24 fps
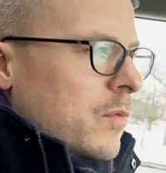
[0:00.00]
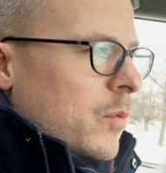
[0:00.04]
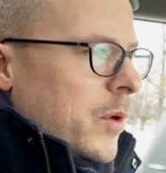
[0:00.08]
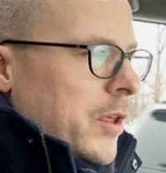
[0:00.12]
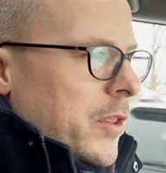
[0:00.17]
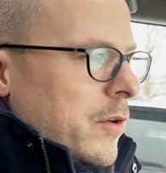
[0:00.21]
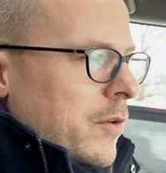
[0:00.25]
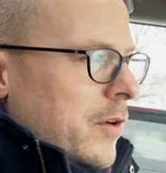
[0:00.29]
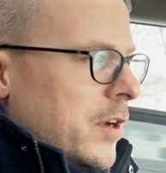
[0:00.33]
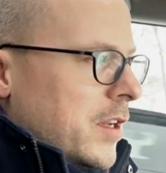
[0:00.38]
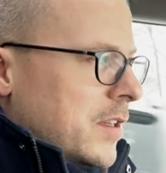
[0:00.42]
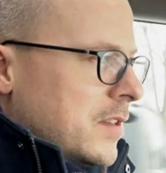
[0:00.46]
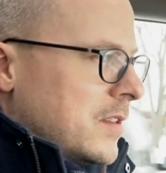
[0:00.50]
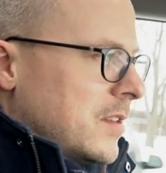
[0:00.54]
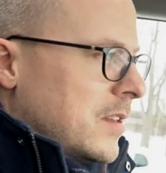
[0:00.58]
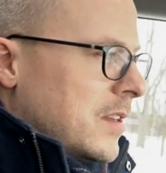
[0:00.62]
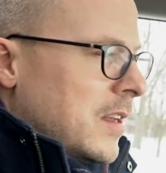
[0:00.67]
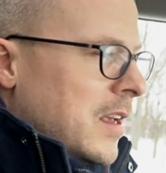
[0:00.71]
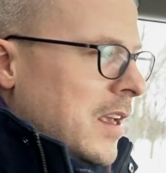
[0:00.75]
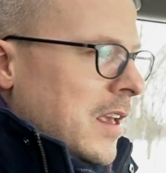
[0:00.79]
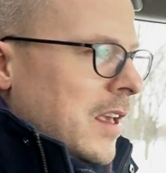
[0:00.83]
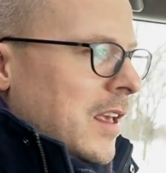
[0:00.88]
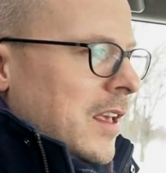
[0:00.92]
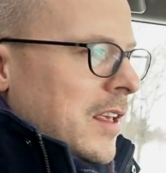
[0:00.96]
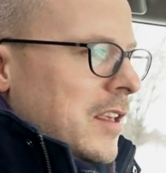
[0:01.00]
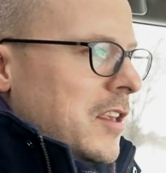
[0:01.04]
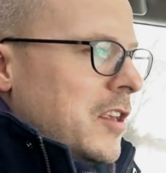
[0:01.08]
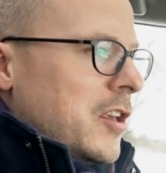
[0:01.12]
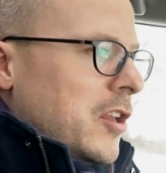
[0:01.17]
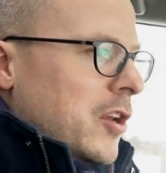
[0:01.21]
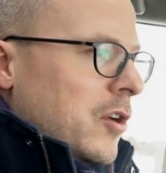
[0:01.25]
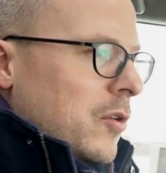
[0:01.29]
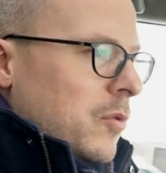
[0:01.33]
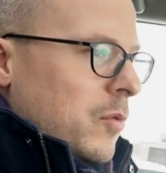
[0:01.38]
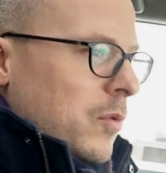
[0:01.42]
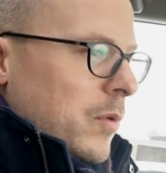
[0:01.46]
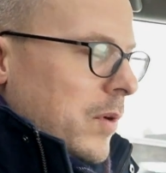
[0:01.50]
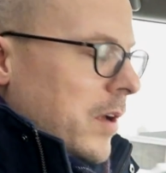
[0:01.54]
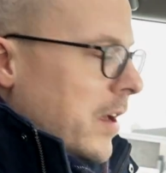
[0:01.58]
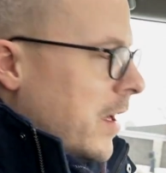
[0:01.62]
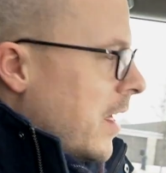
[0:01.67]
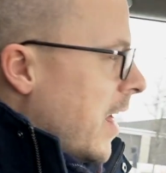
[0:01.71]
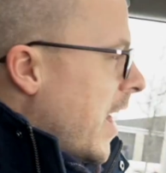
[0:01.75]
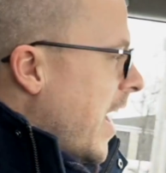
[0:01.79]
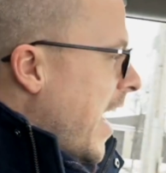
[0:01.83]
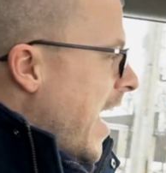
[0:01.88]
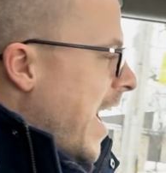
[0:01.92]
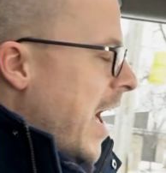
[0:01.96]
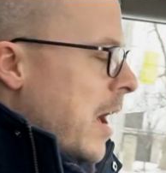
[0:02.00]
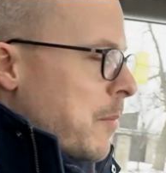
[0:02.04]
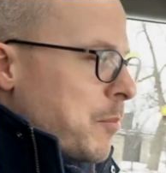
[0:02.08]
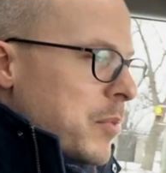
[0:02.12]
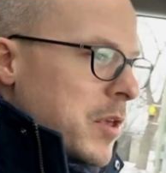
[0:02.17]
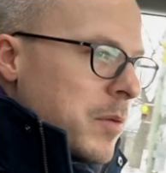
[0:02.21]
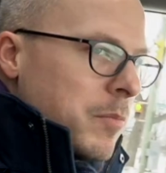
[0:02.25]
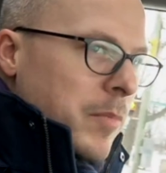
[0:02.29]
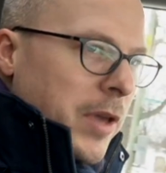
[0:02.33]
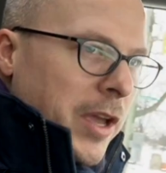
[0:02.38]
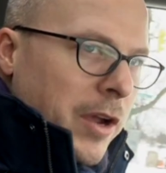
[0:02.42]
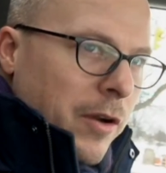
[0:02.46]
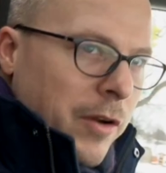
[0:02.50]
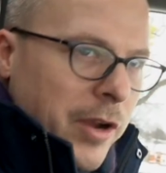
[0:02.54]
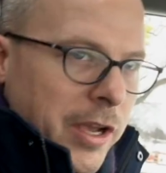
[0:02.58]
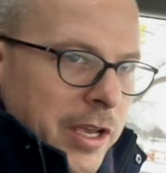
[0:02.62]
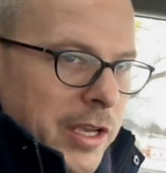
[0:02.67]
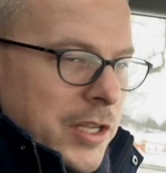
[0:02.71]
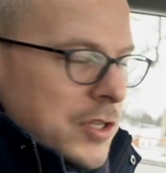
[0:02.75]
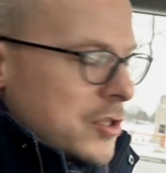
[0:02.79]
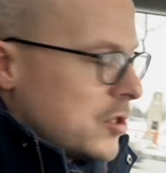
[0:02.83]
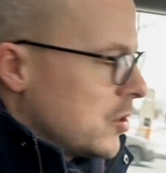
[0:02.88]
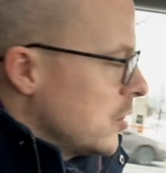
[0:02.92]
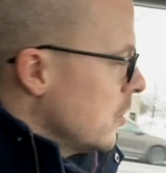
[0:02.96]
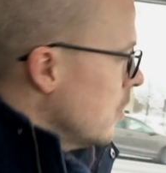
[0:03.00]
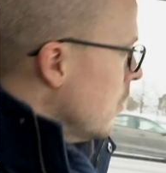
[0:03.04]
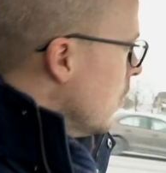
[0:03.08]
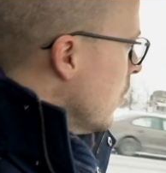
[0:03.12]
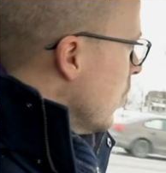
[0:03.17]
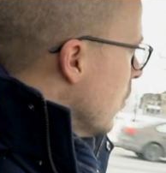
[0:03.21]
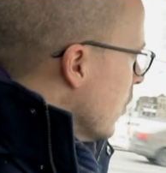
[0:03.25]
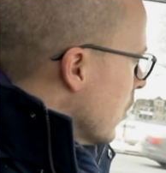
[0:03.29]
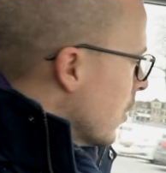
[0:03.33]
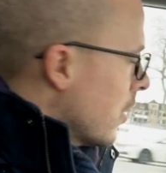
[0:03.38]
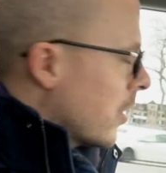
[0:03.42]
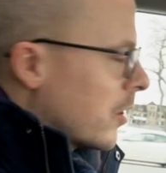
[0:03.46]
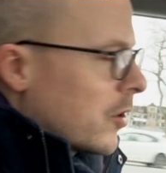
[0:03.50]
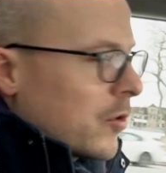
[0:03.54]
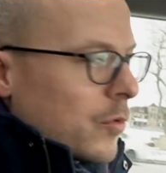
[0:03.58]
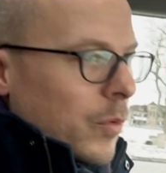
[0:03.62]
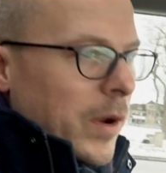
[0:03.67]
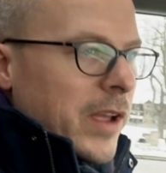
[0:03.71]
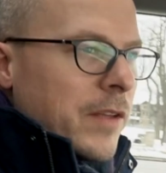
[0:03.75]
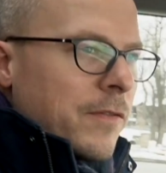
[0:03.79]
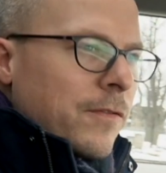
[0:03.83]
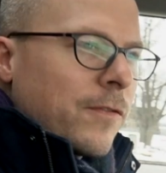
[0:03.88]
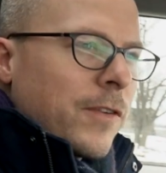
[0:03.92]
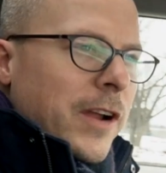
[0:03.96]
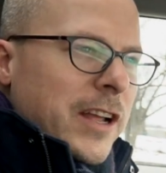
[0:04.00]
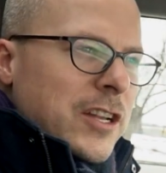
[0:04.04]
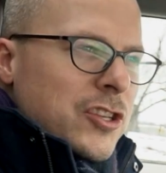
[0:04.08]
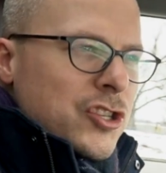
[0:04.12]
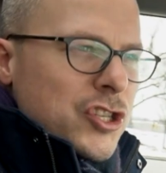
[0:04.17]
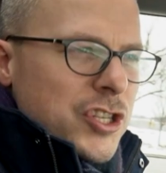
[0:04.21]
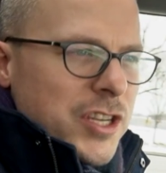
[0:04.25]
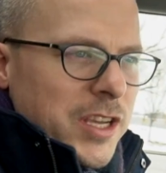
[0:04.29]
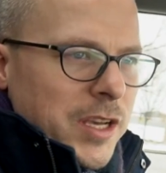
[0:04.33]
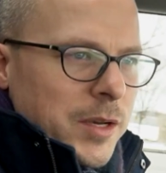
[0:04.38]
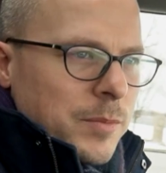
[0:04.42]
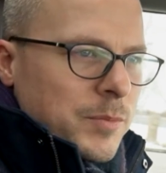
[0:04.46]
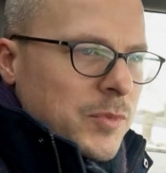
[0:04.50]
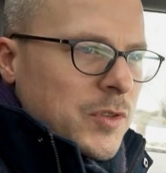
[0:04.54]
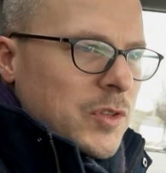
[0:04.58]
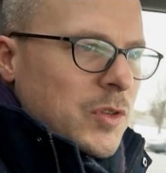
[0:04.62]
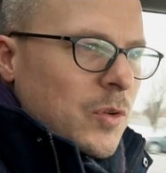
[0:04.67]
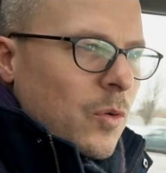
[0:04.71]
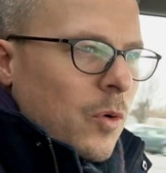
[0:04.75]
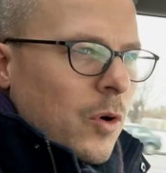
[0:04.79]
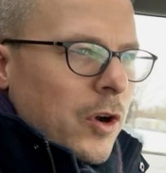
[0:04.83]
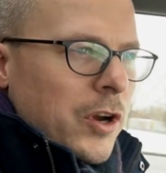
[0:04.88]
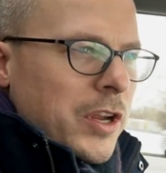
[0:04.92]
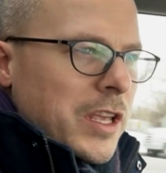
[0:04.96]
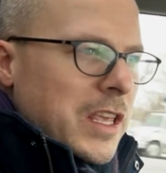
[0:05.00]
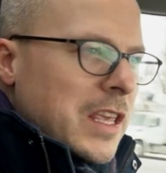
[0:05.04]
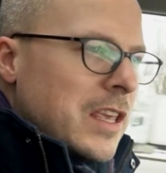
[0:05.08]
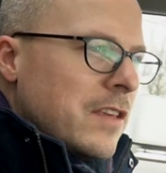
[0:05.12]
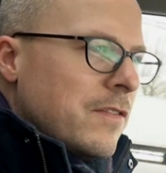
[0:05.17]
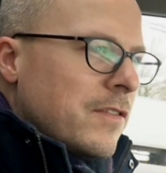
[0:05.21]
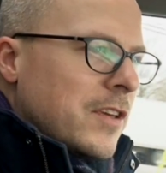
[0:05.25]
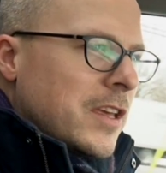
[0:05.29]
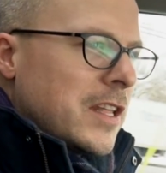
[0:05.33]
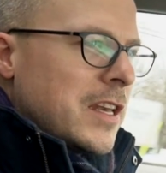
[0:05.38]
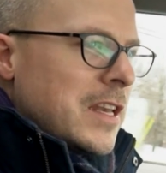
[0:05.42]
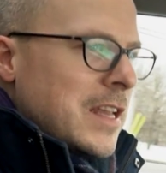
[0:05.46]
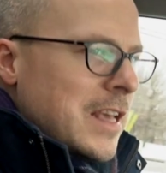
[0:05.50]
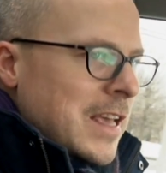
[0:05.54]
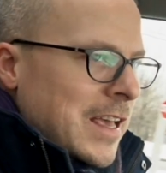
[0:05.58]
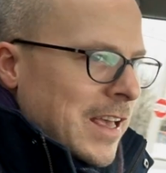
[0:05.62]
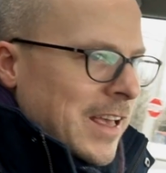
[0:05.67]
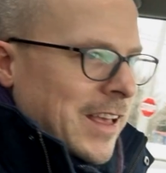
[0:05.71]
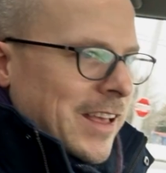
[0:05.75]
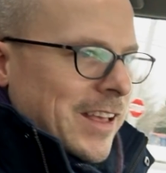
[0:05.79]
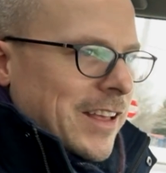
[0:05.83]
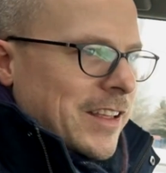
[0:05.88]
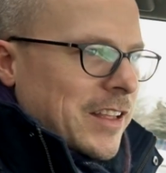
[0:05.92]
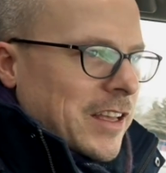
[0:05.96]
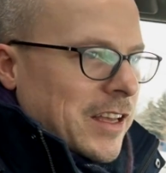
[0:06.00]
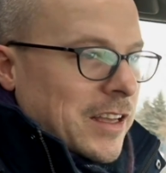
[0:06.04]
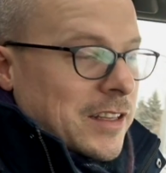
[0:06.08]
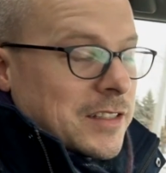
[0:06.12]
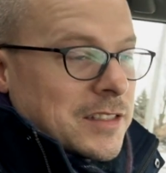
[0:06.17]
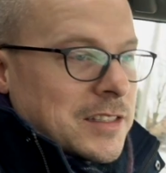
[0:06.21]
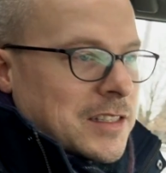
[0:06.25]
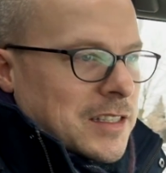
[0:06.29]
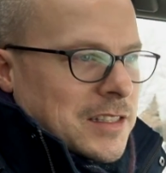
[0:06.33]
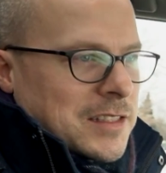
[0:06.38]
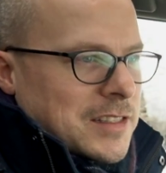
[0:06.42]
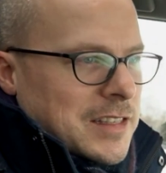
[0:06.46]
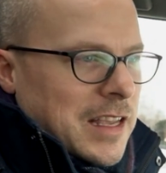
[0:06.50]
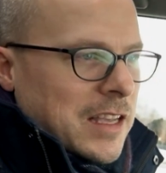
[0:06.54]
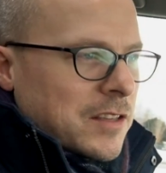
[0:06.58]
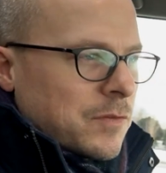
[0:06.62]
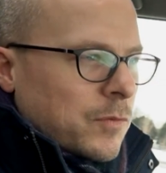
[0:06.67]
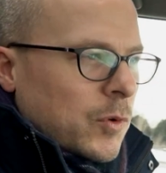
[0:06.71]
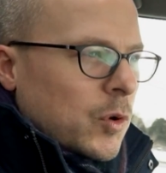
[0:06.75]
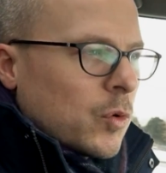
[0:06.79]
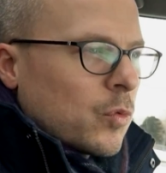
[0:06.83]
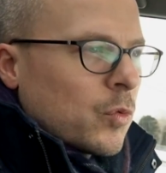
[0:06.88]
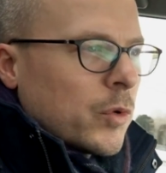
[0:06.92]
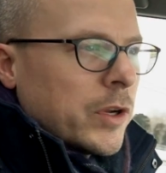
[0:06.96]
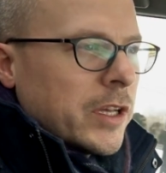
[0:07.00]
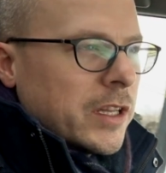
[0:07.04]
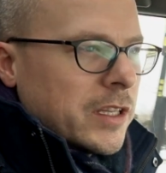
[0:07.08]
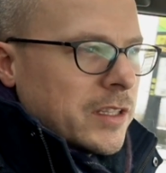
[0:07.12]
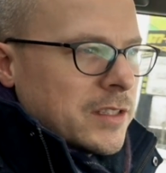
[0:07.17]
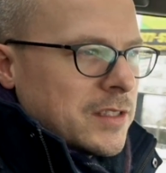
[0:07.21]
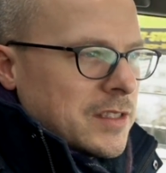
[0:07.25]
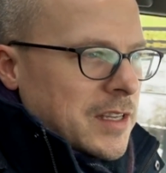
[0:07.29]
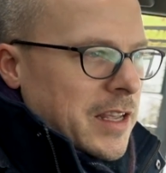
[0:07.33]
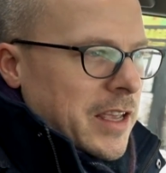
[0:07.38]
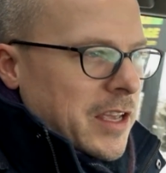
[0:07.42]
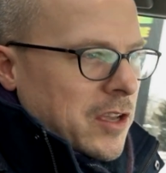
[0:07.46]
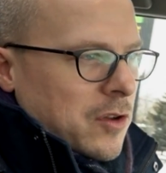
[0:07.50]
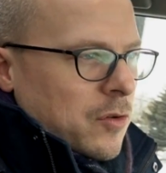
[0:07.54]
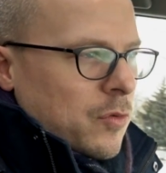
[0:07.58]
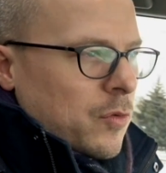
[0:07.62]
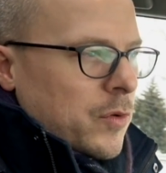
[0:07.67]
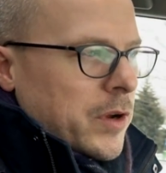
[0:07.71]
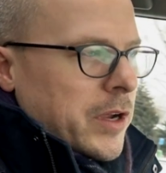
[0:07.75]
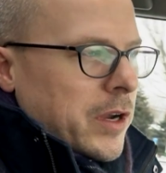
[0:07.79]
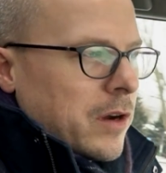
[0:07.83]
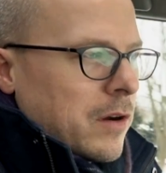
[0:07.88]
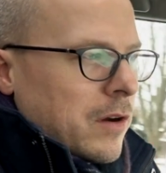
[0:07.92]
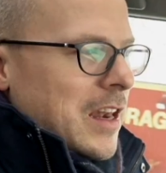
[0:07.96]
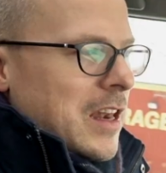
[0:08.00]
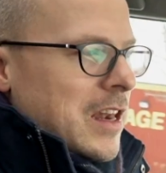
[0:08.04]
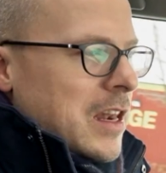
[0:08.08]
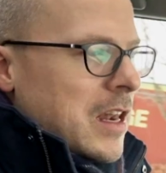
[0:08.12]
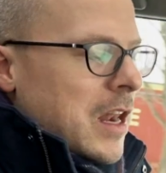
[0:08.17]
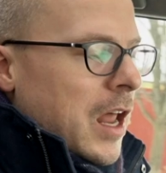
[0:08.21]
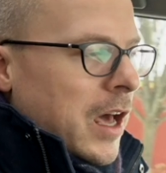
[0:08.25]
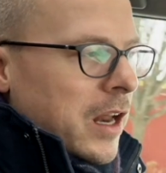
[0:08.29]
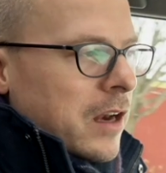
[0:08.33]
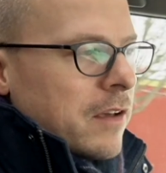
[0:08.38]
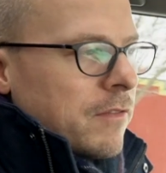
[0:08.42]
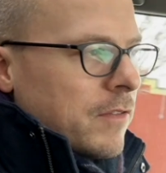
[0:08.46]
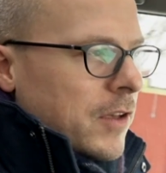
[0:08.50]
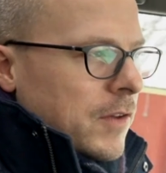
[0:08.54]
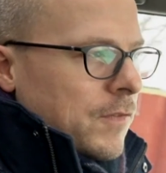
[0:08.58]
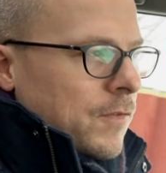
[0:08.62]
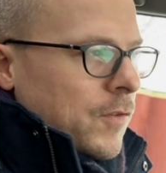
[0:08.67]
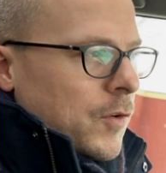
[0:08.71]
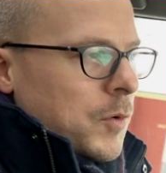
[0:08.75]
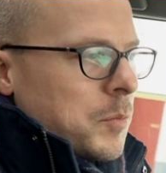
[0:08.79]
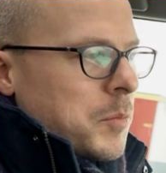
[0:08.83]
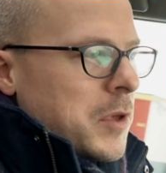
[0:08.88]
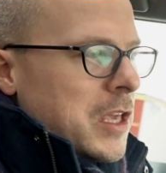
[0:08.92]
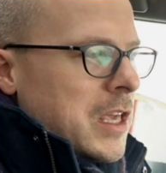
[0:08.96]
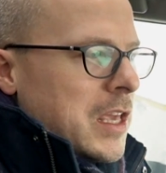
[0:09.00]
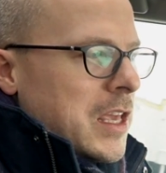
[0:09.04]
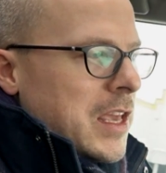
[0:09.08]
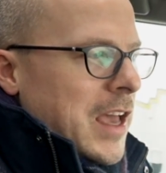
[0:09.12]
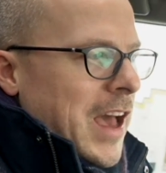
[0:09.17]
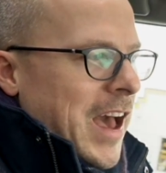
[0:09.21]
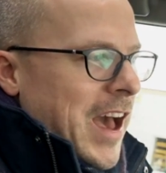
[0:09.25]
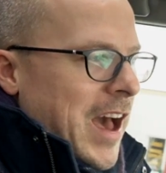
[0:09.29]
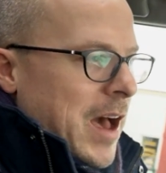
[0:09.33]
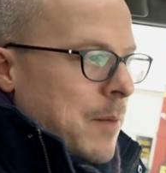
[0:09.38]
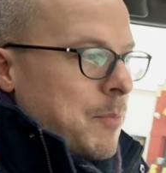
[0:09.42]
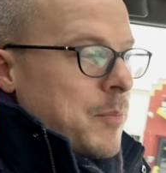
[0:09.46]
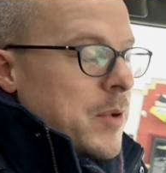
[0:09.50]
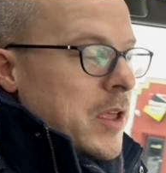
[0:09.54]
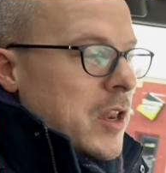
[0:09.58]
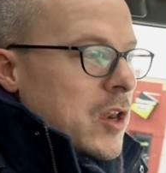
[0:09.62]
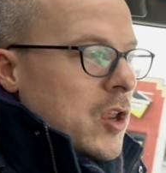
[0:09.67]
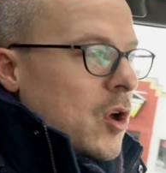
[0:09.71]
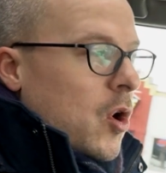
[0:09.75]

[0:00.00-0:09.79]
Whether it's, a happy marriage or great friendships or even a successful real estate career. None of it for me happened